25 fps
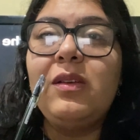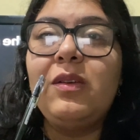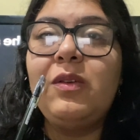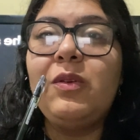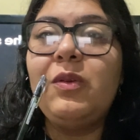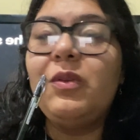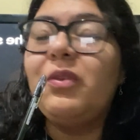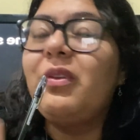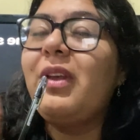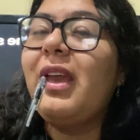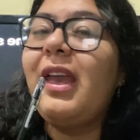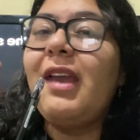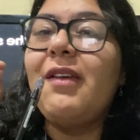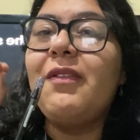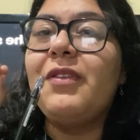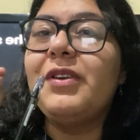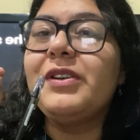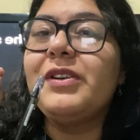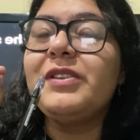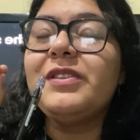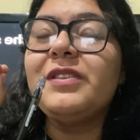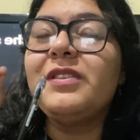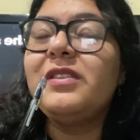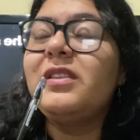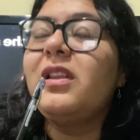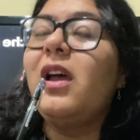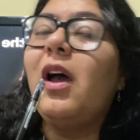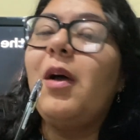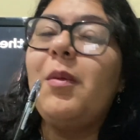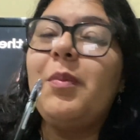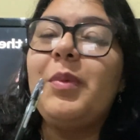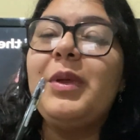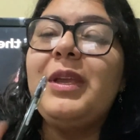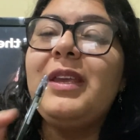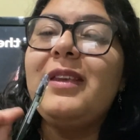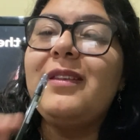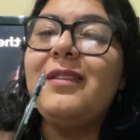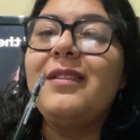could ever
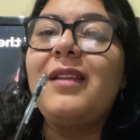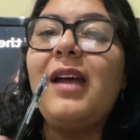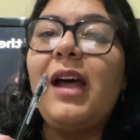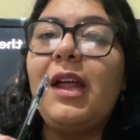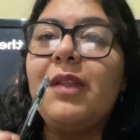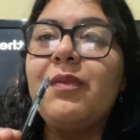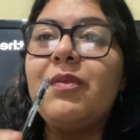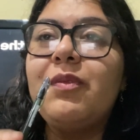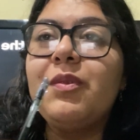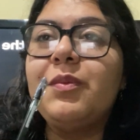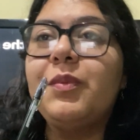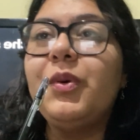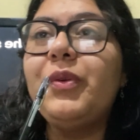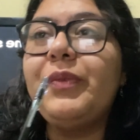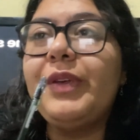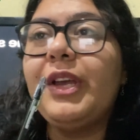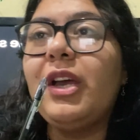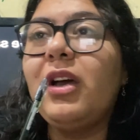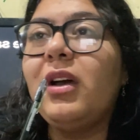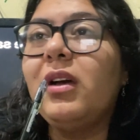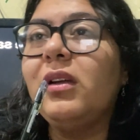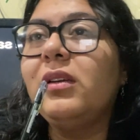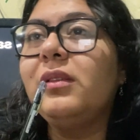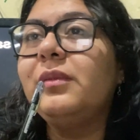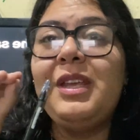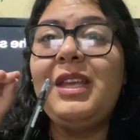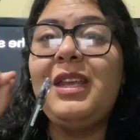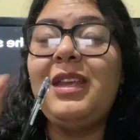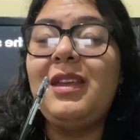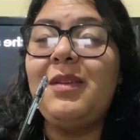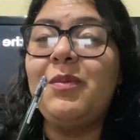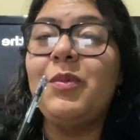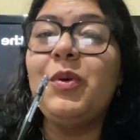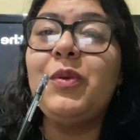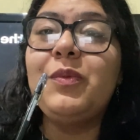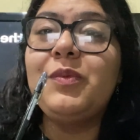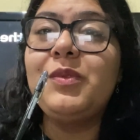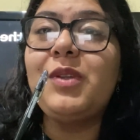stop his dad from moving on. He
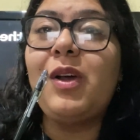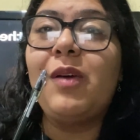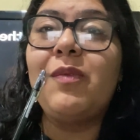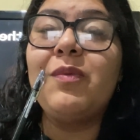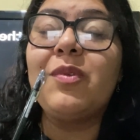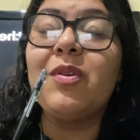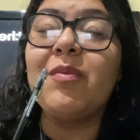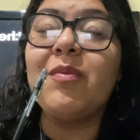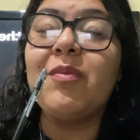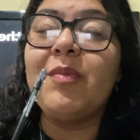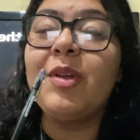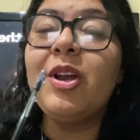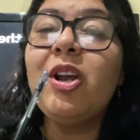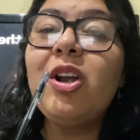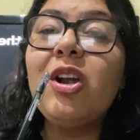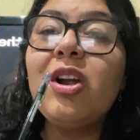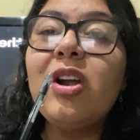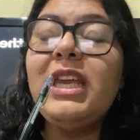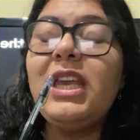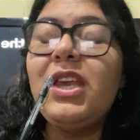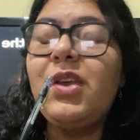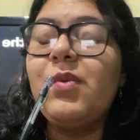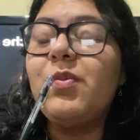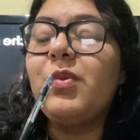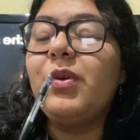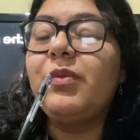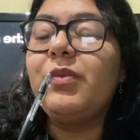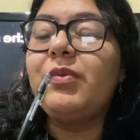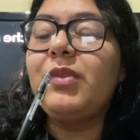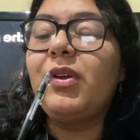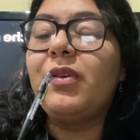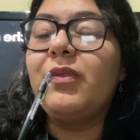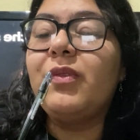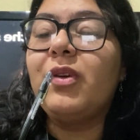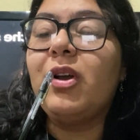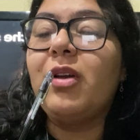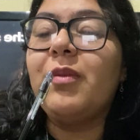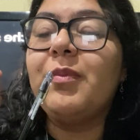moved on from her, he moved
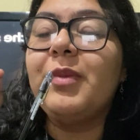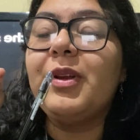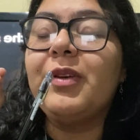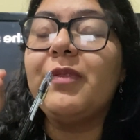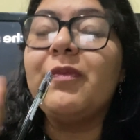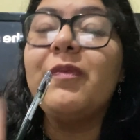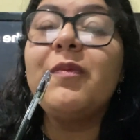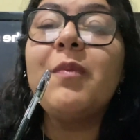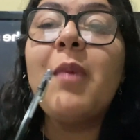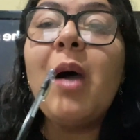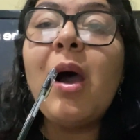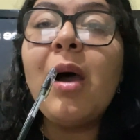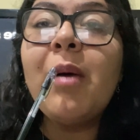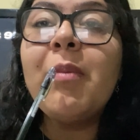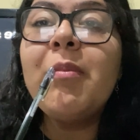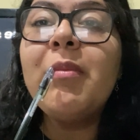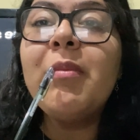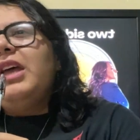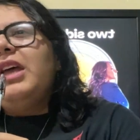on from her mom.